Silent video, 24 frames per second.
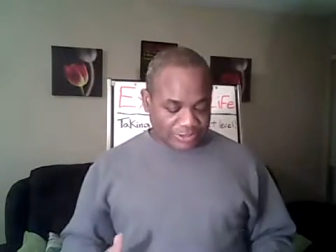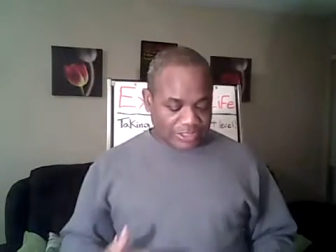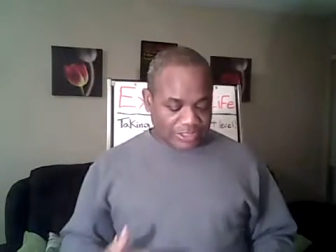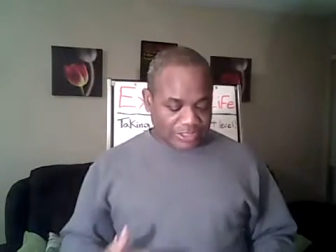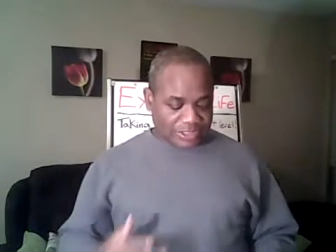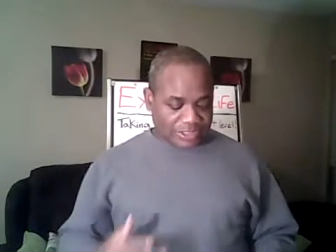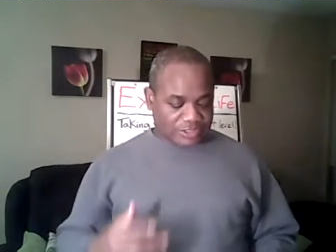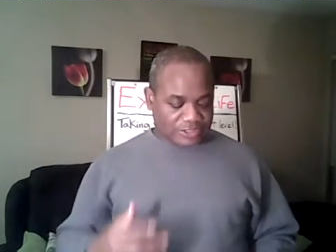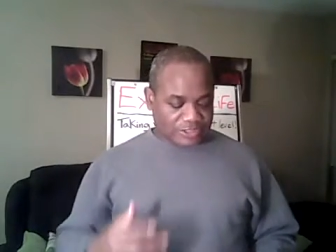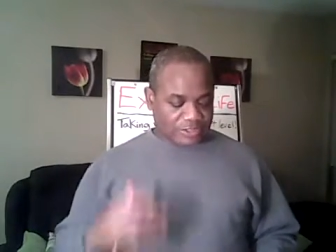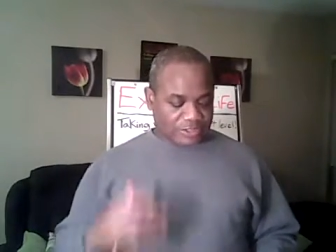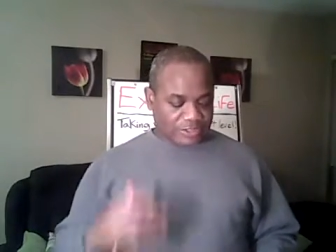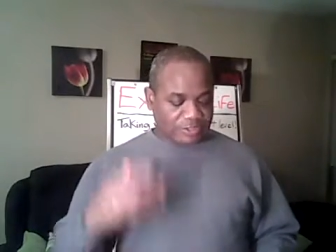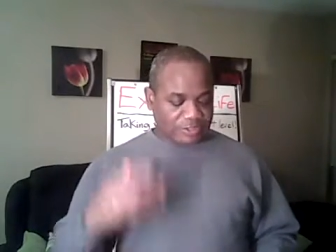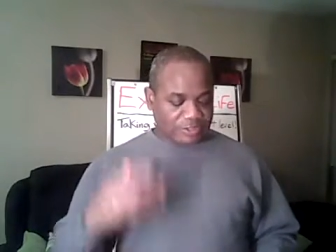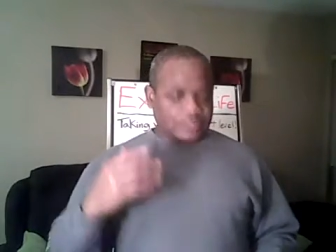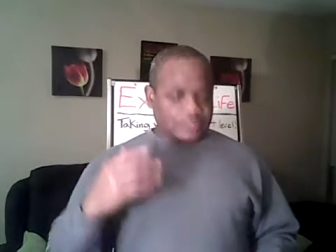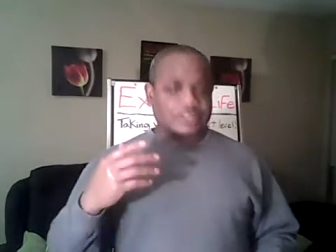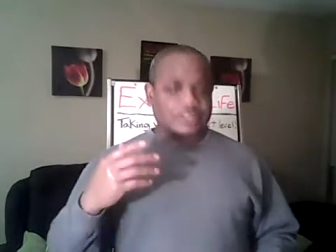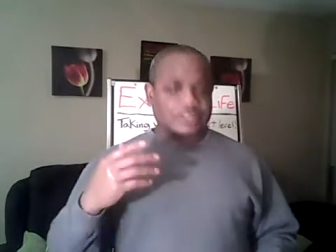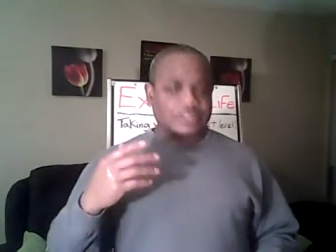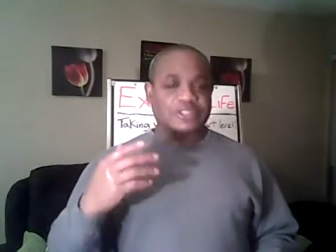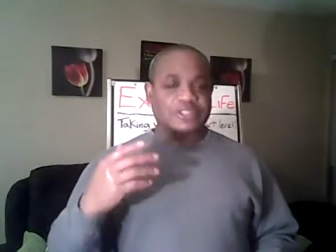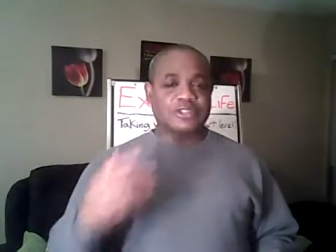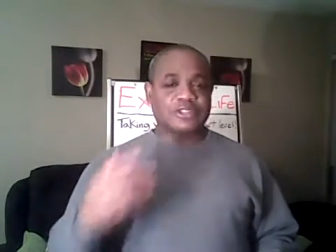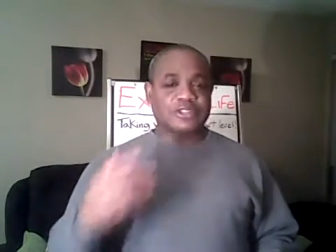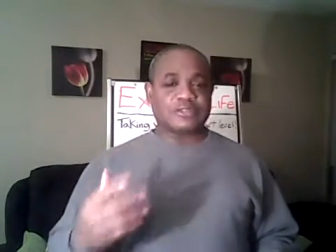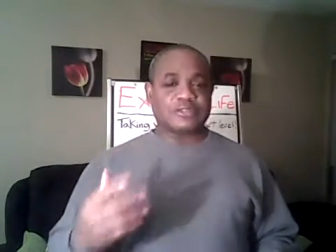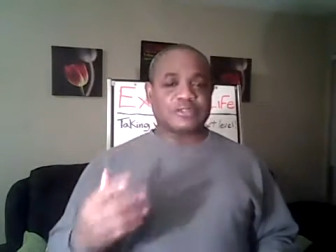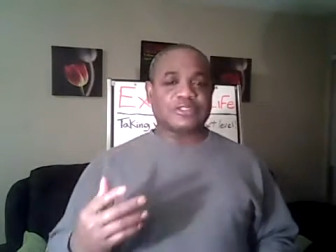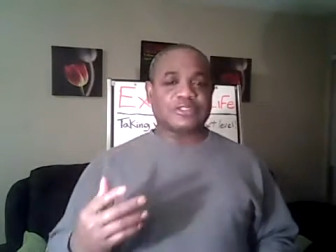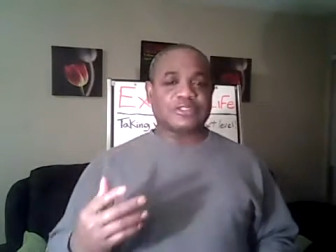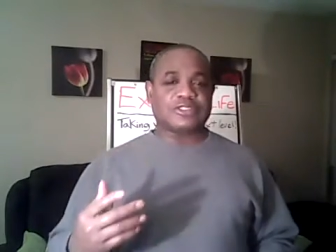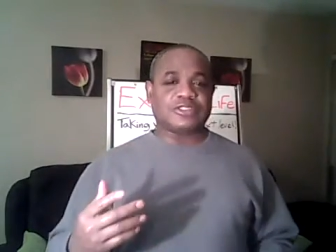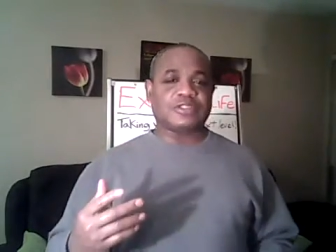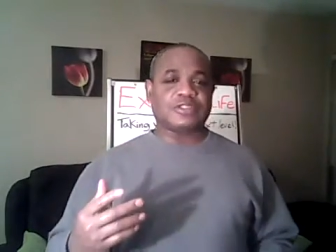So the
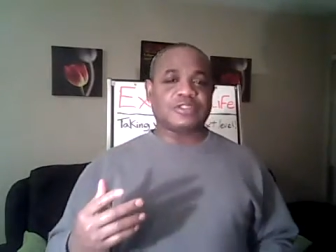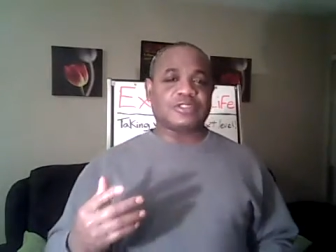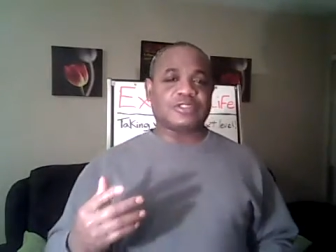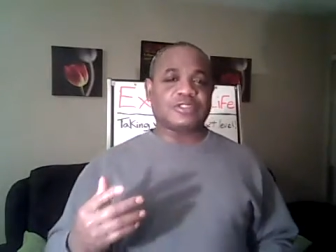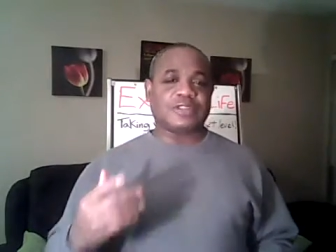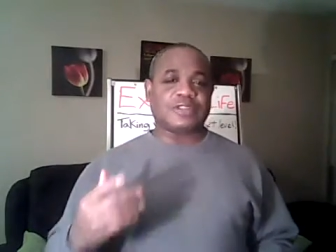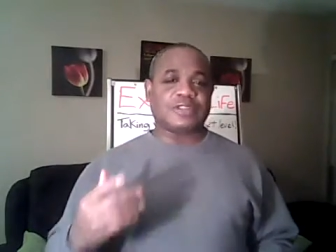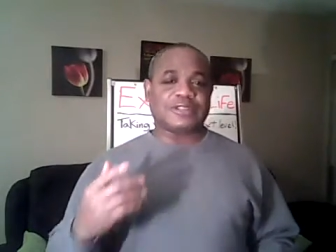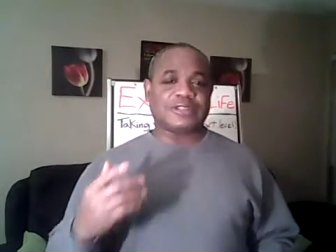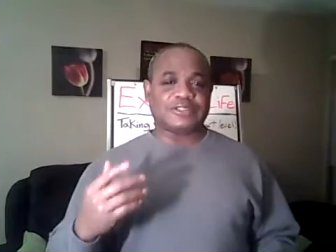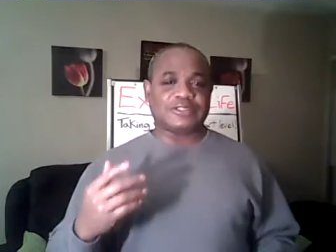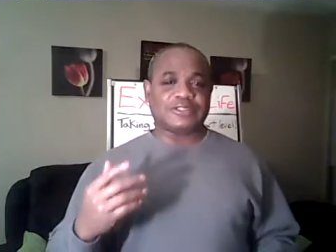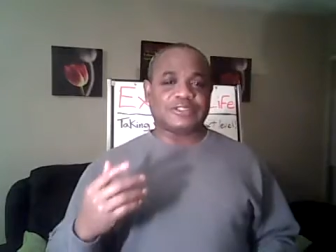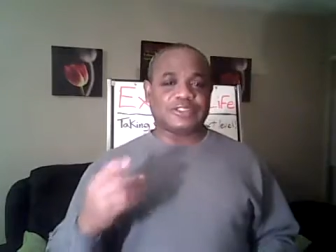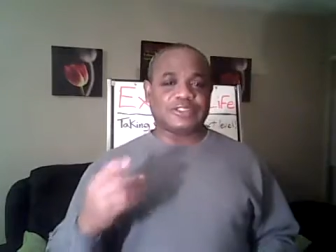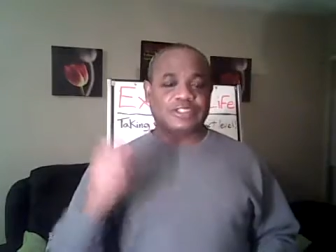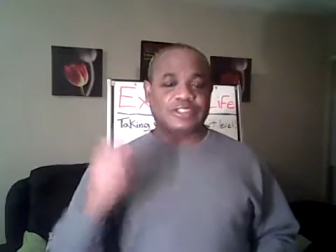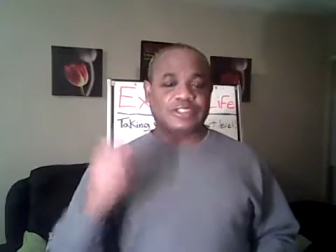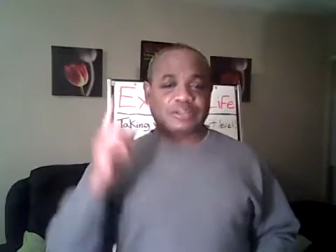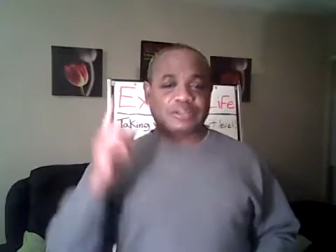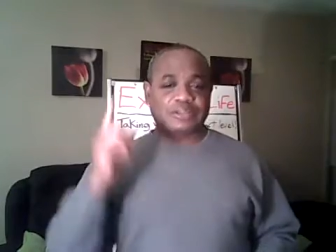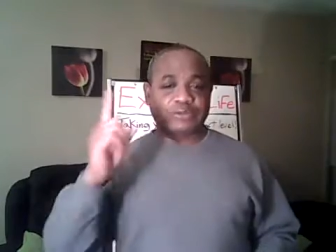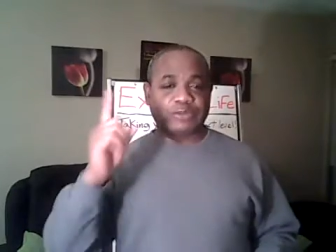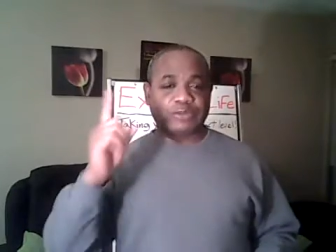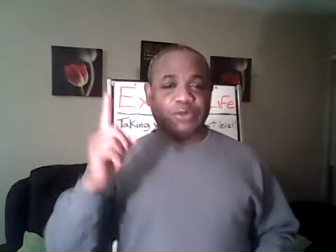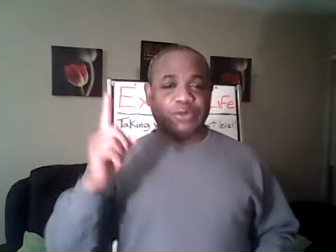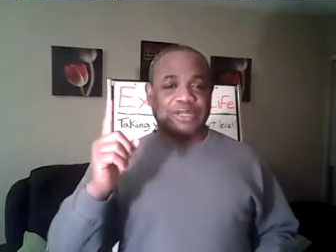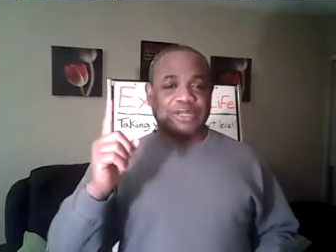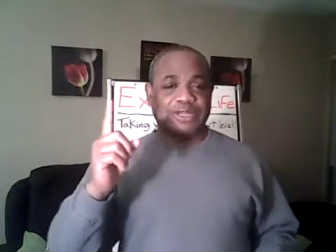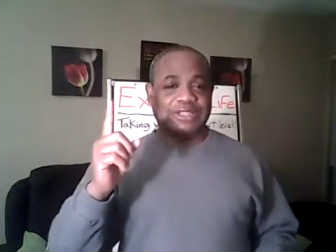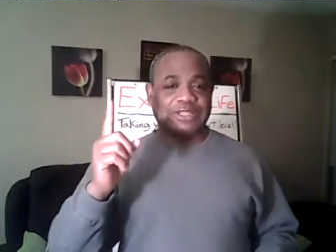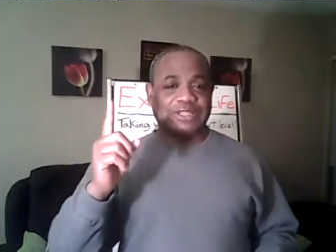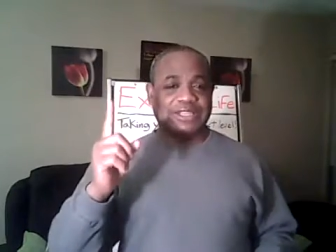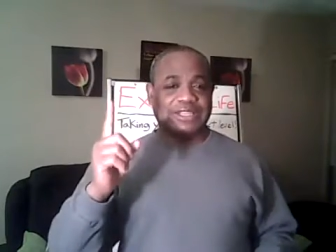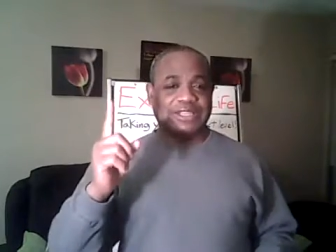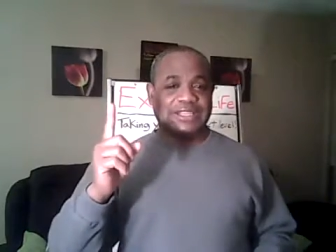so so number one
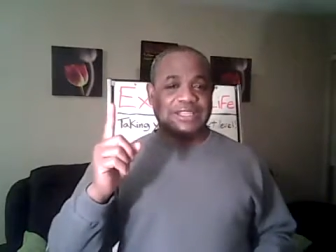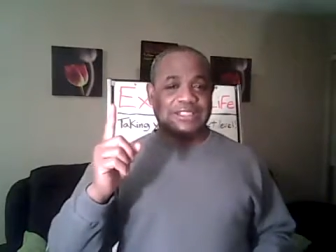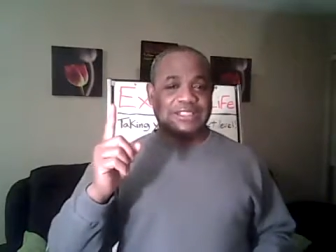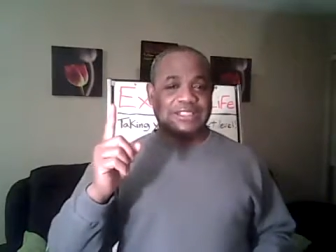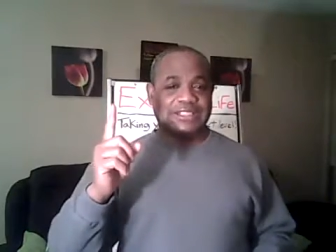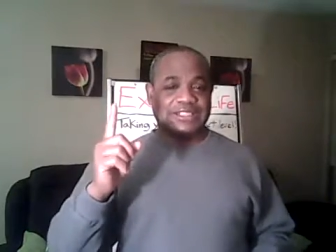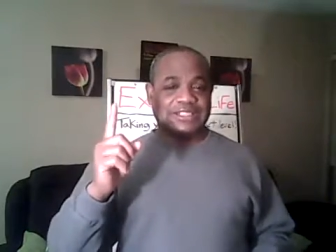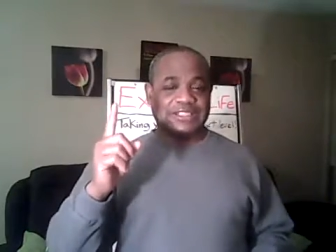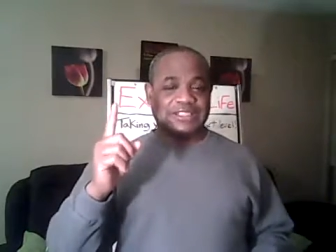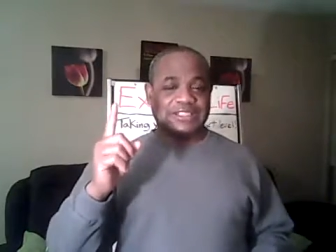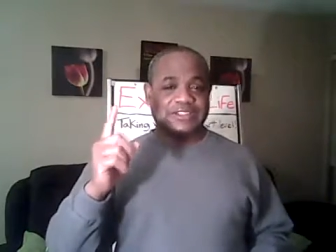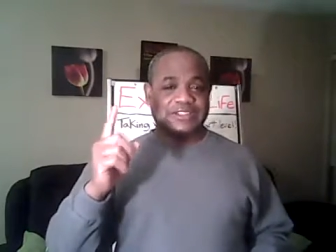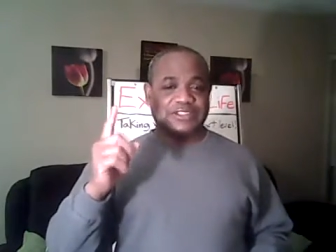thing in in